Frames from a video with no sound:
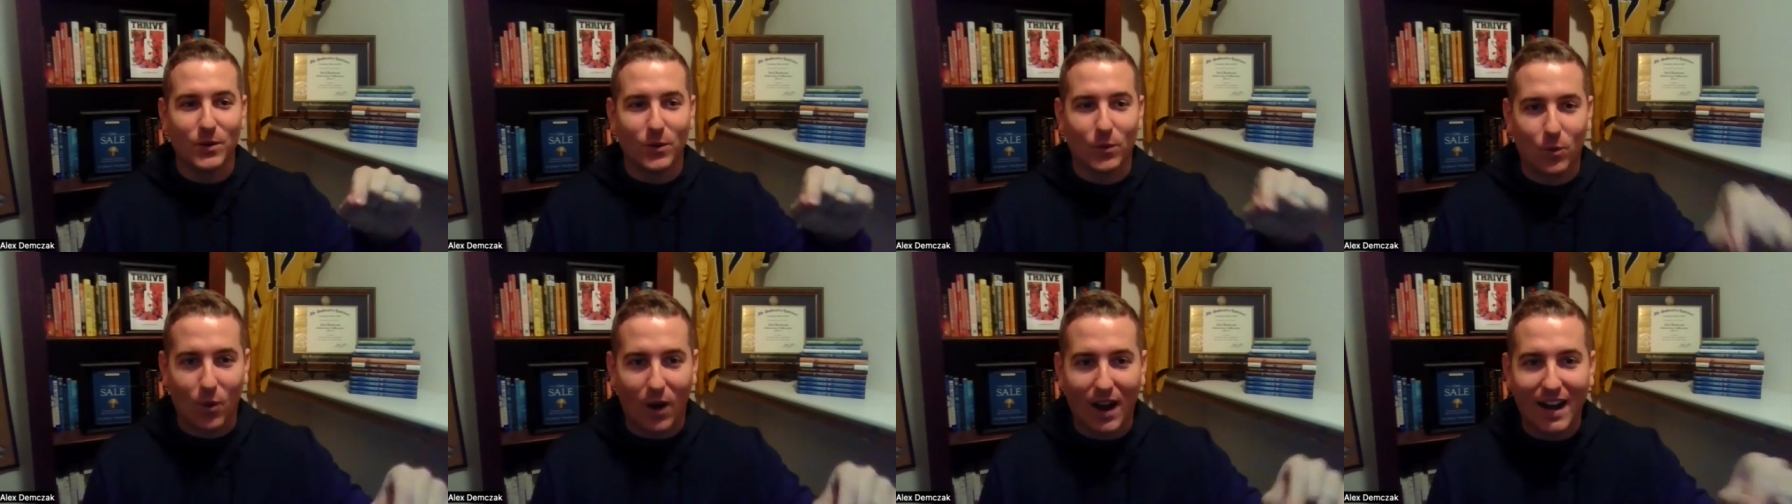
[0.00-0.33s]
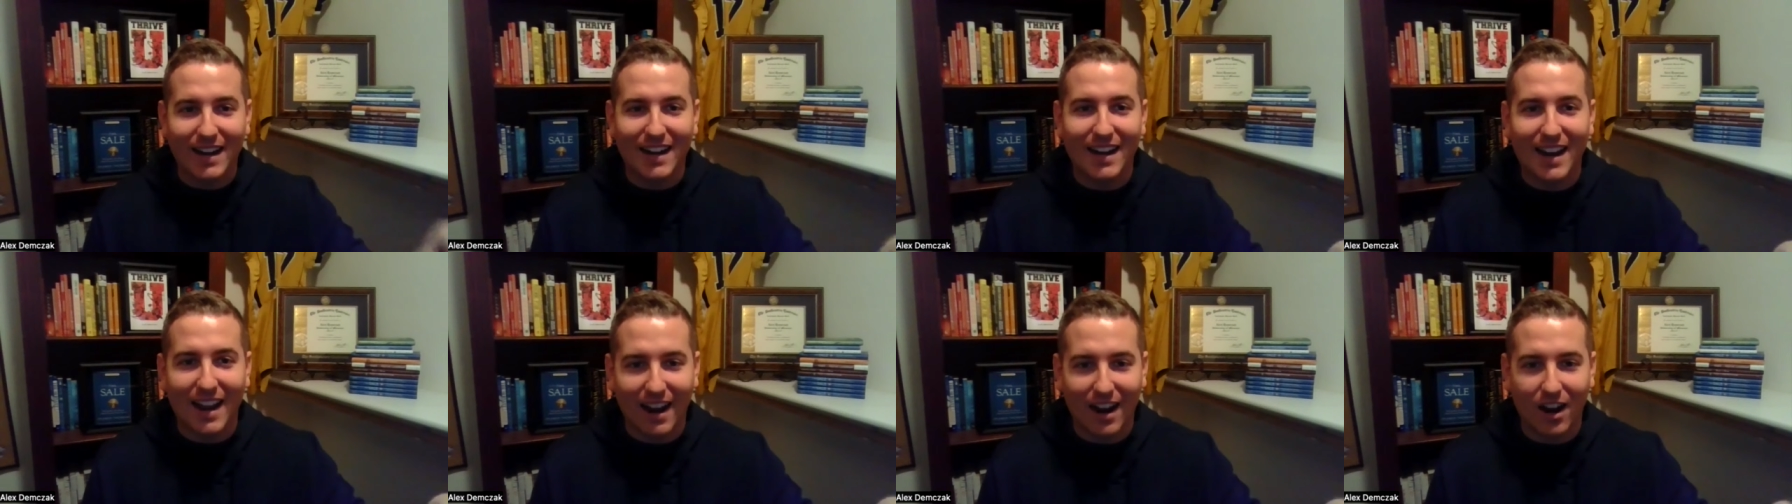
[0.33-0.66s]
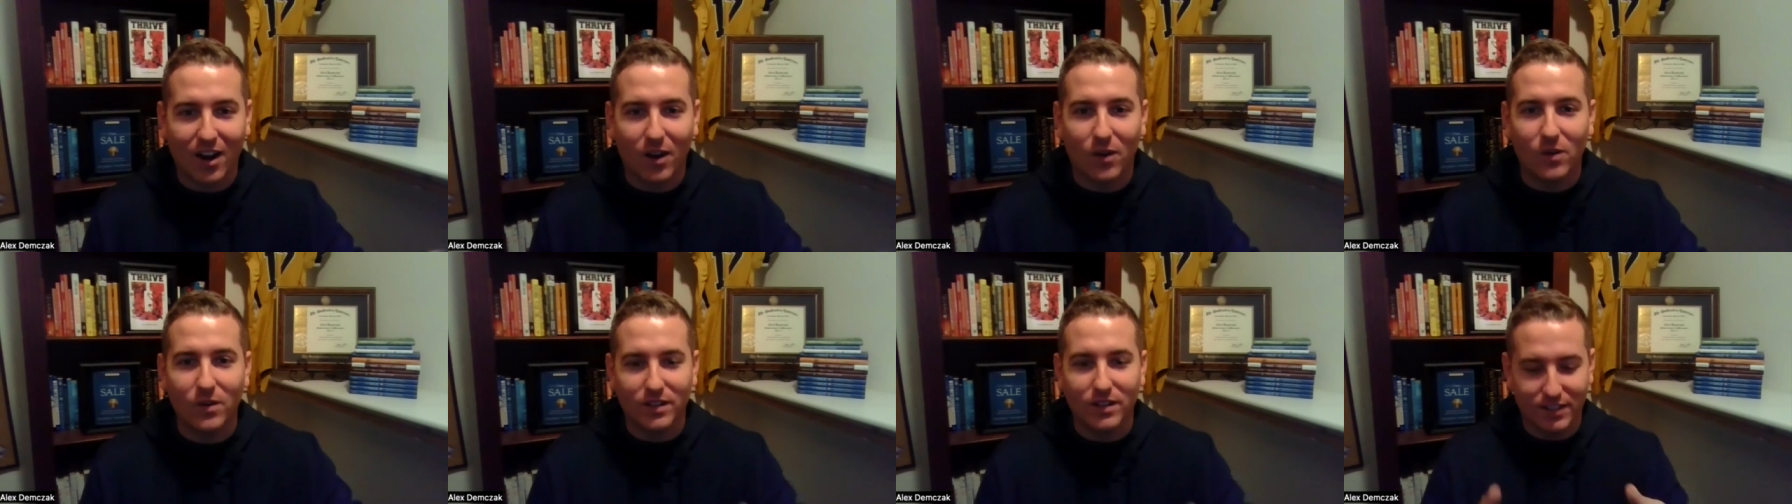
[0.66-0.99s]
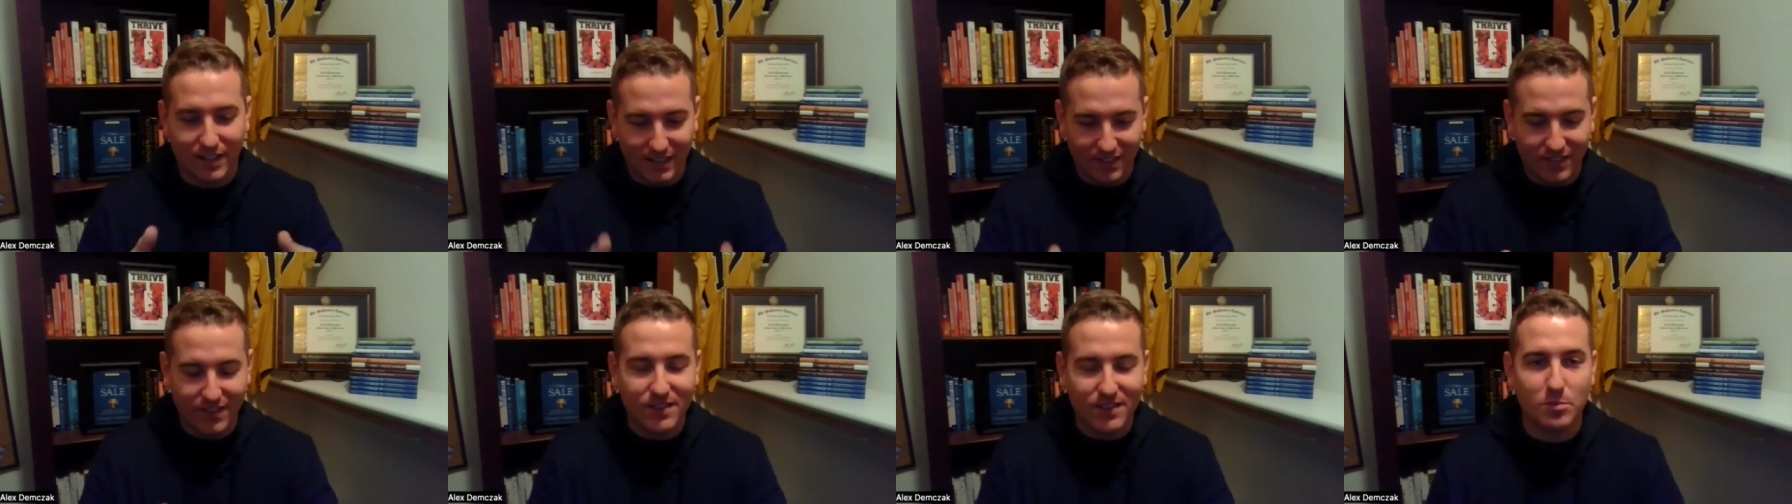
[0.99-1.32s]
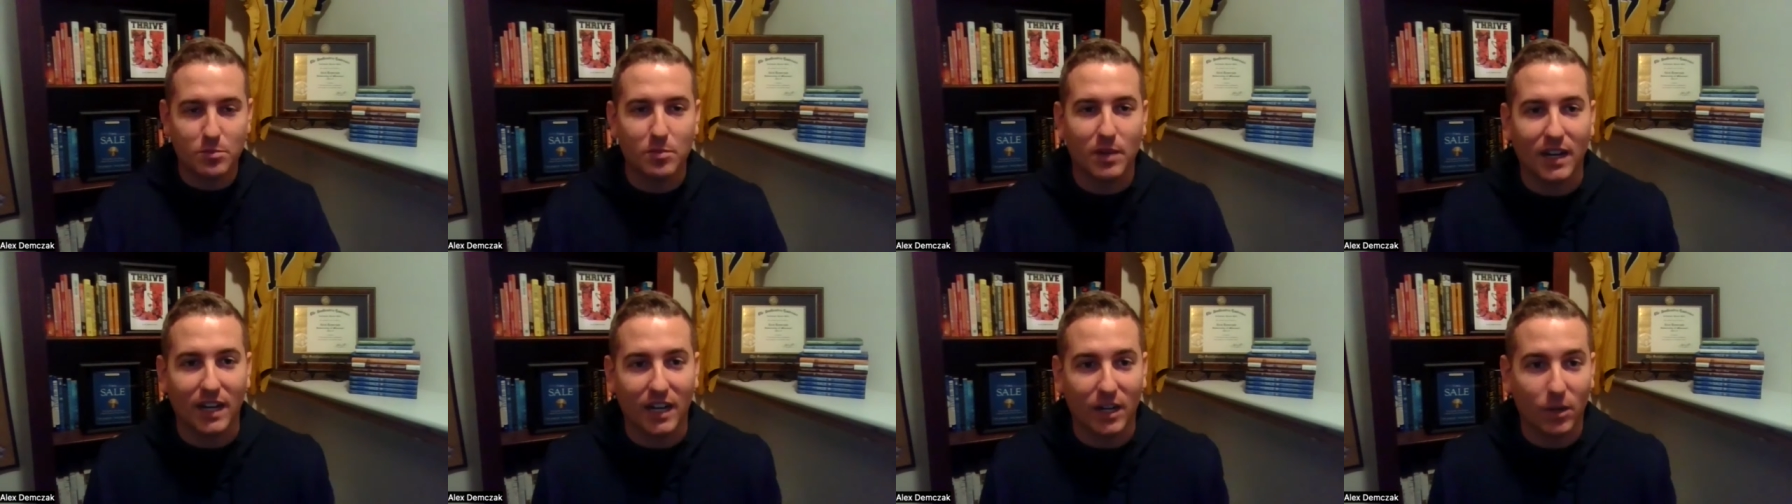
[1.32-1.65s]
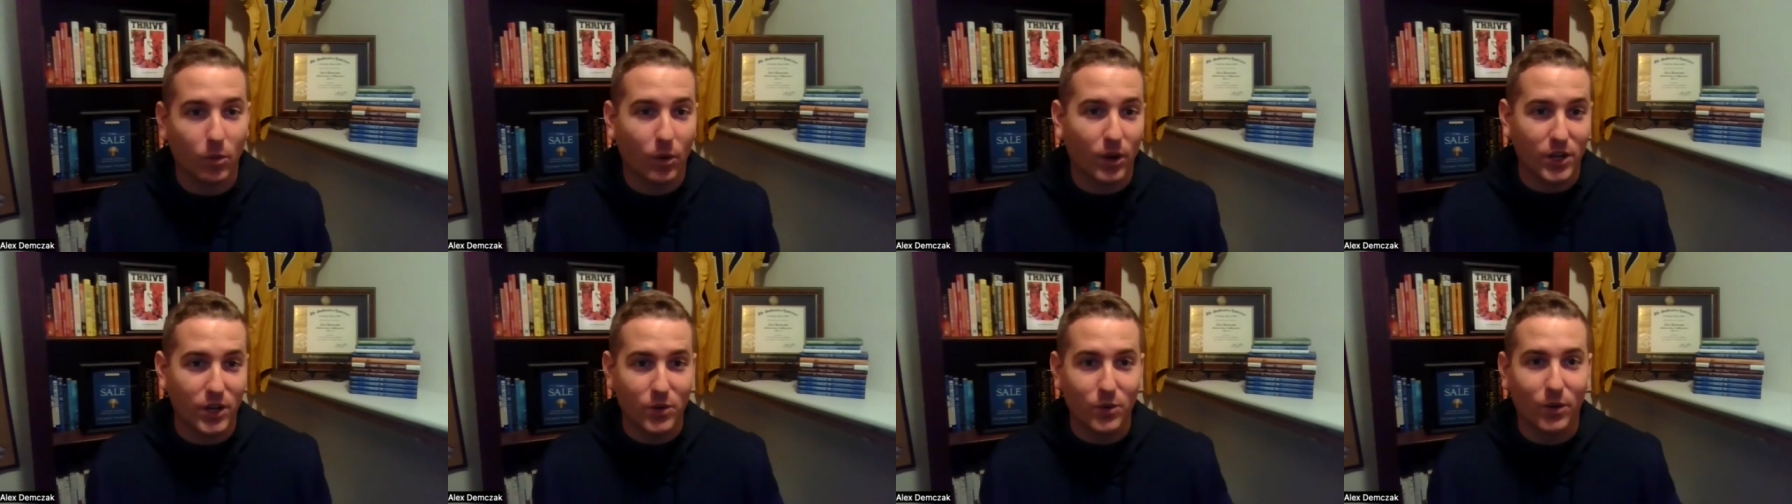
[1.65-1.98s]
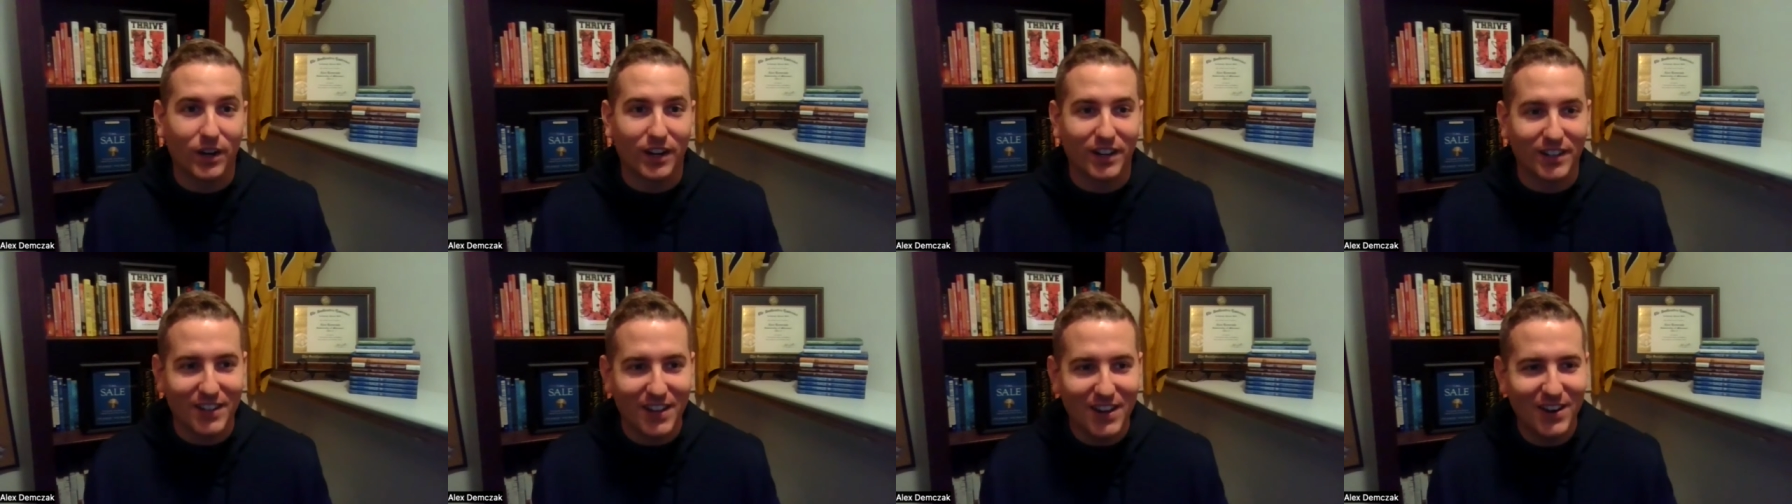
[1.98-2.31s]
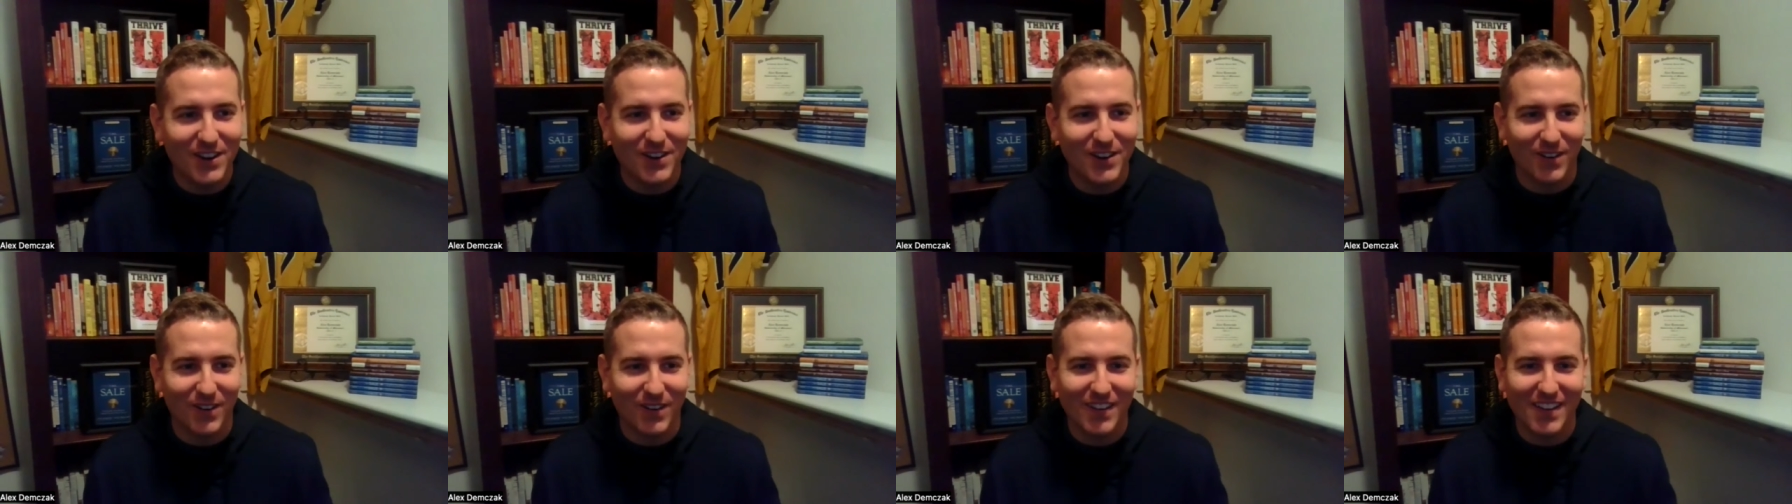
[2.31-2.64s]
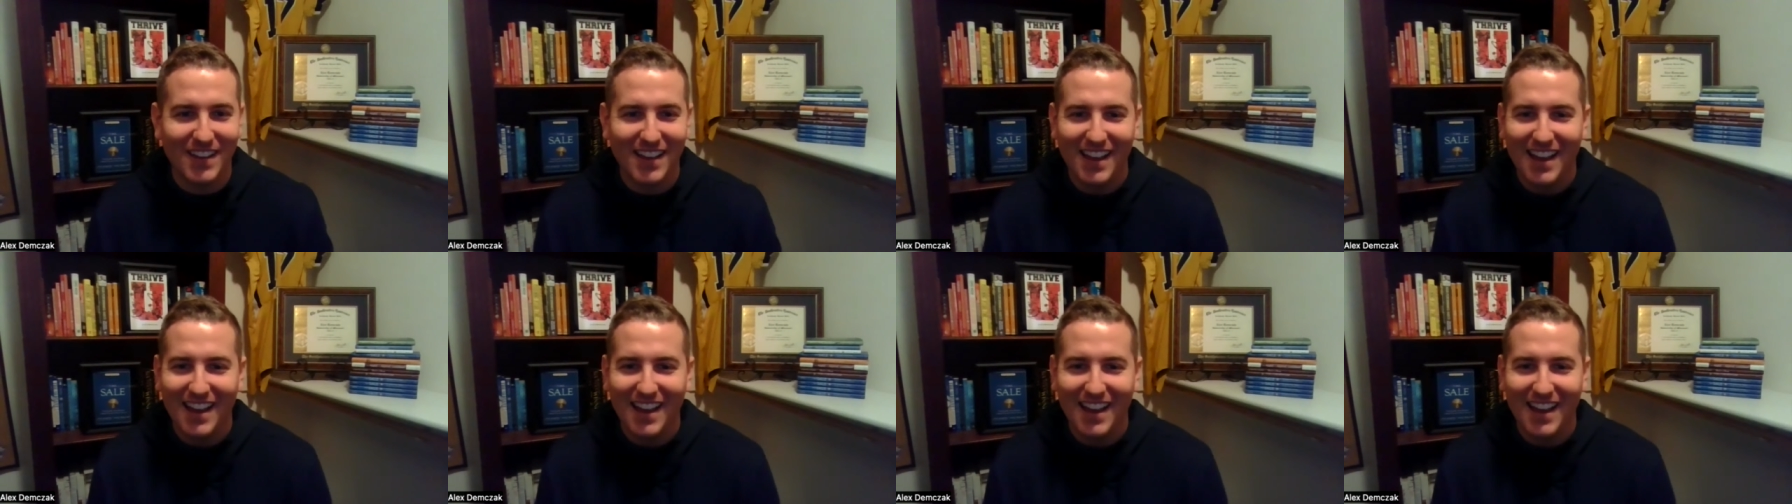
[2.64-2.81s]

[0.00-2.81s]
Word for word: right now in this meeting what you want to do.